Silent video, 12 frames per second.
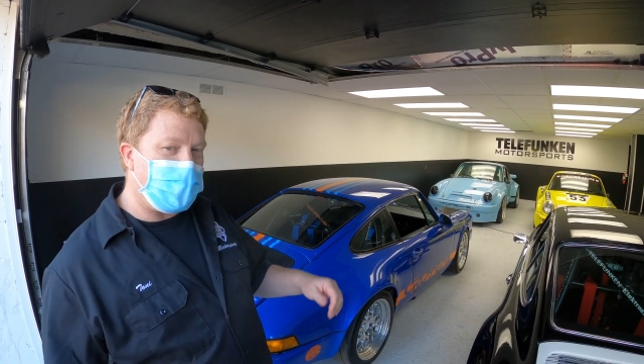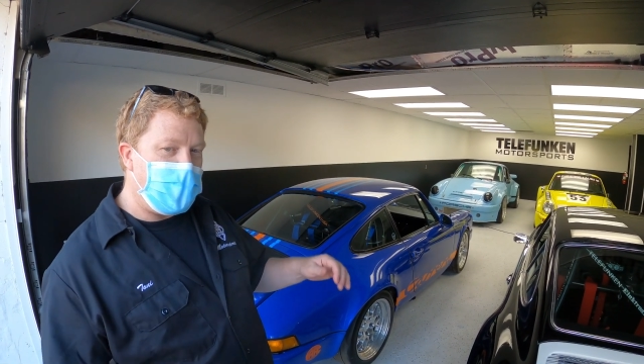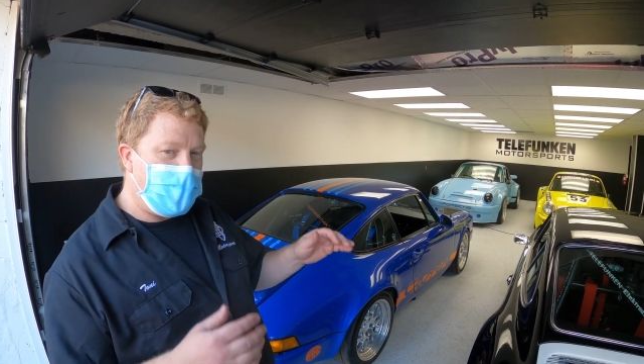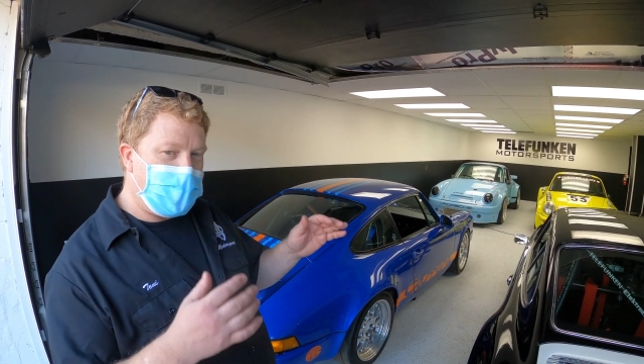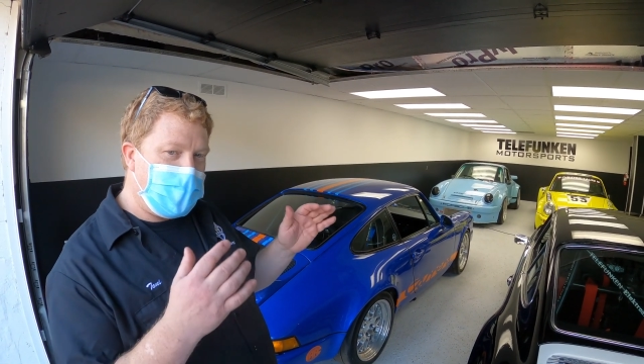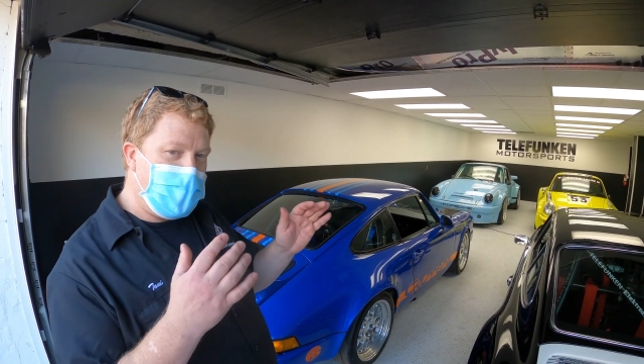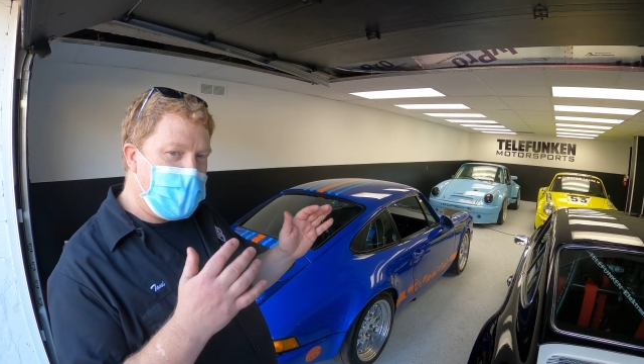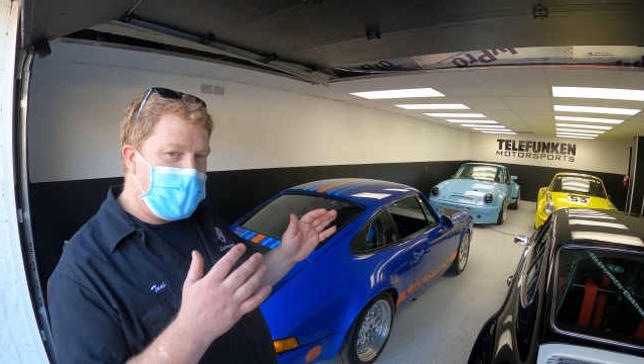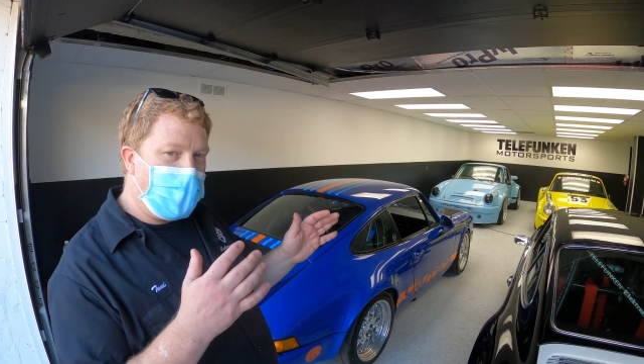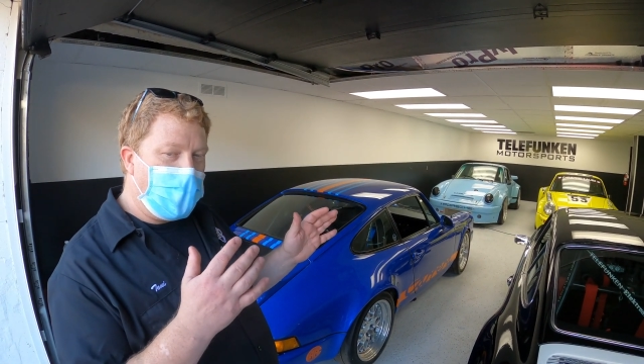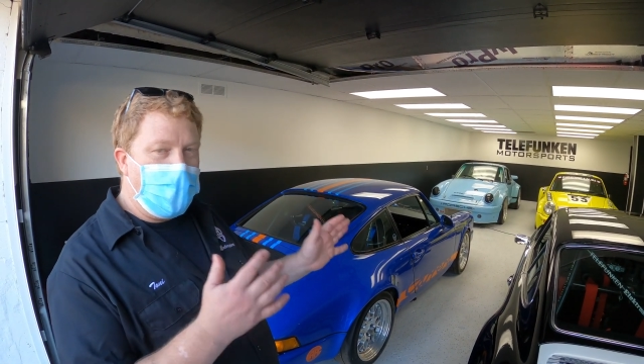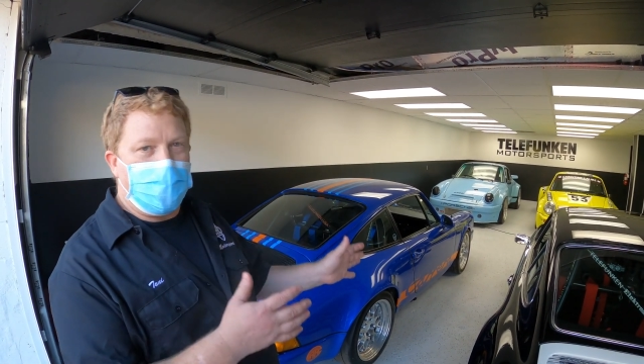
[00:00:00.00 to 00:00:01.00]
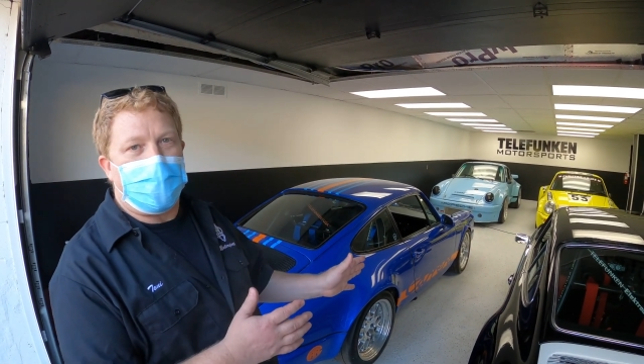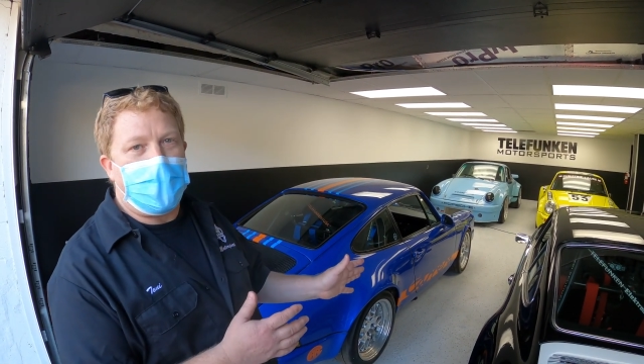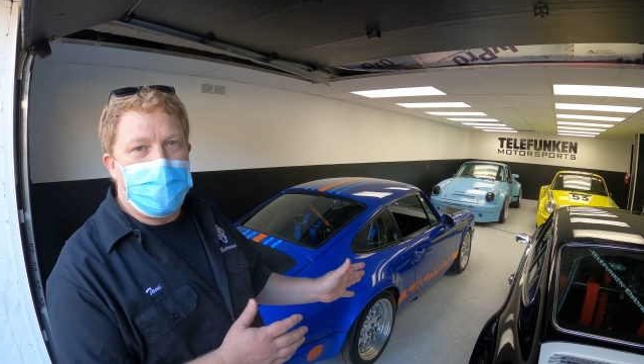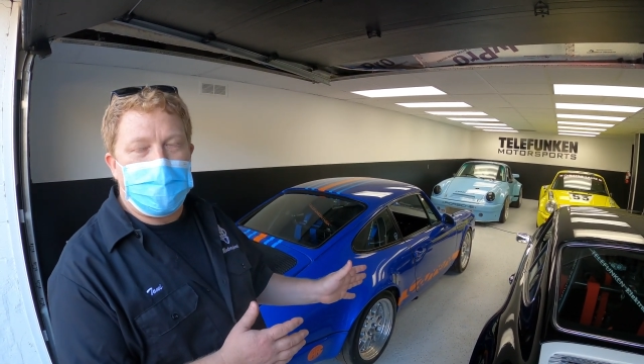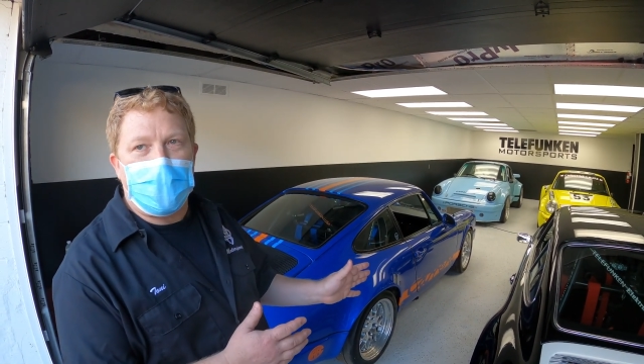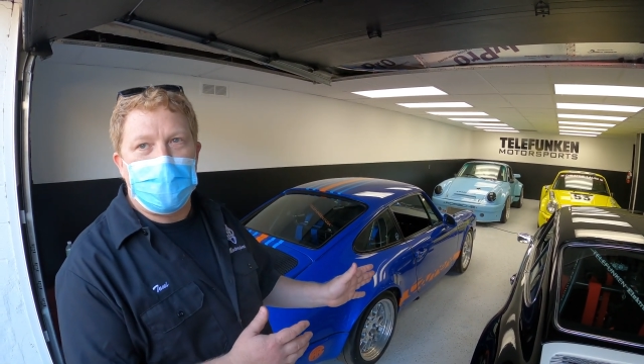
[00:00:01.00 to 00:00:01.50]
like, get all the
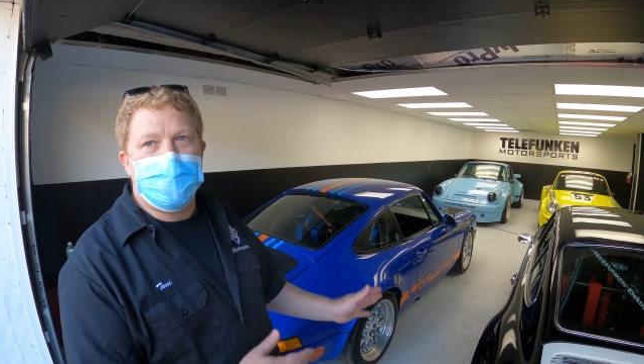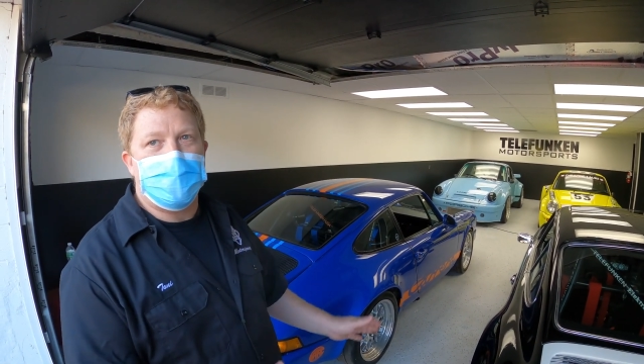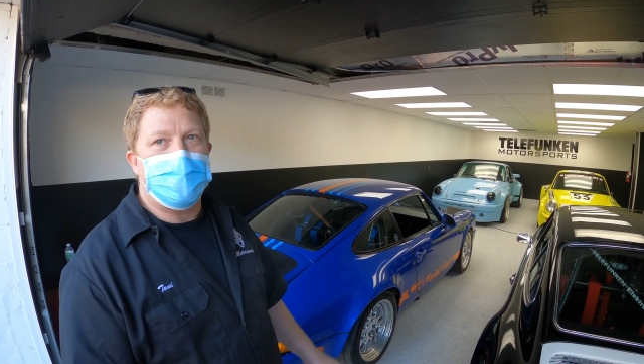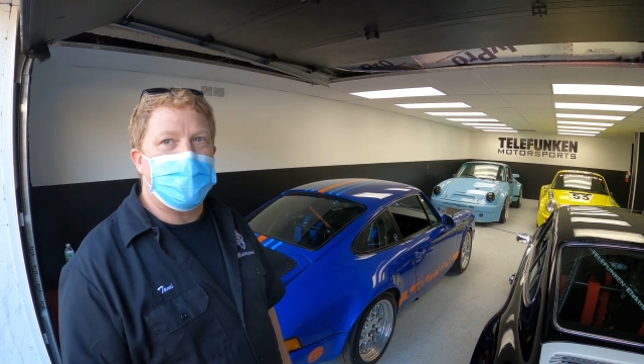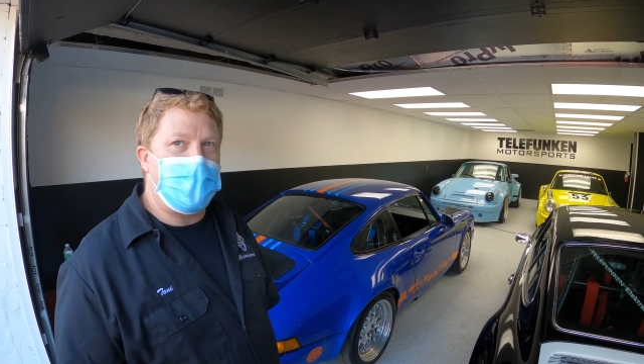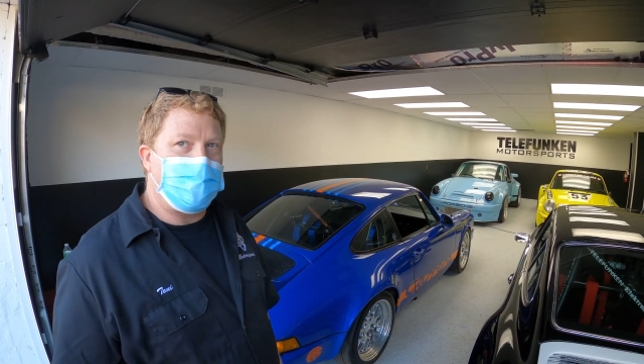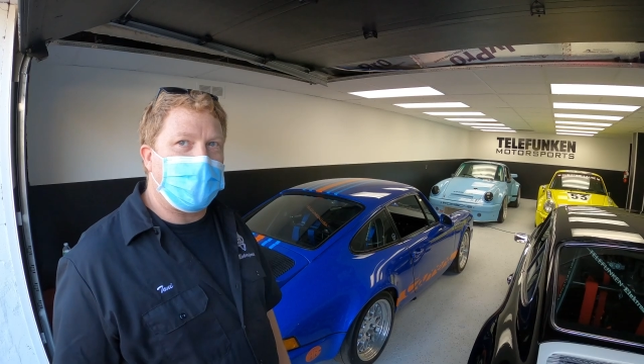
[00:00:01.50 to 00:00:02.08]
right parts in the right